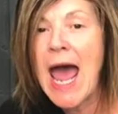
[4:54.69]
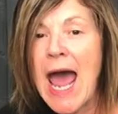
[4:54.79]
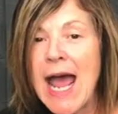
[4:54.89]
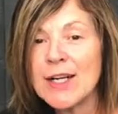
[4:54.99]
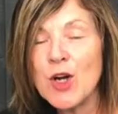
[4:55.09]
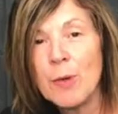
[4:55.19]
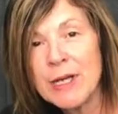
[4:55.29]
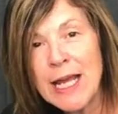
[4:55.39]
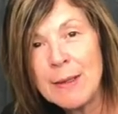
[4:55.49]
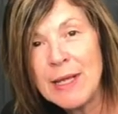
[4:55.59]
and common
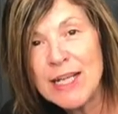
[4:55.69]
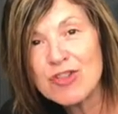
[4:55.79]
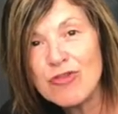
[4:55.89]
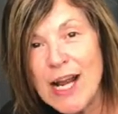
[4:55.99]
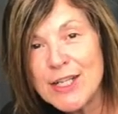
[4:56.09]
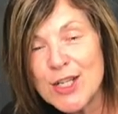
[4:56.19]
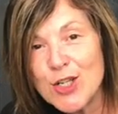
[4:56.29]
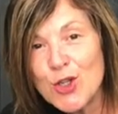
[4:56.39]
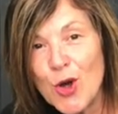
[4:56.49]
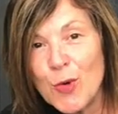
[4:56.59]
name is Red
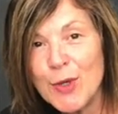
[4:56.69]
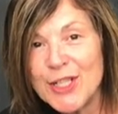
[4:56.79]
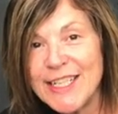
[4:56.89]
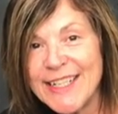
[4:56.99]
Dogwood.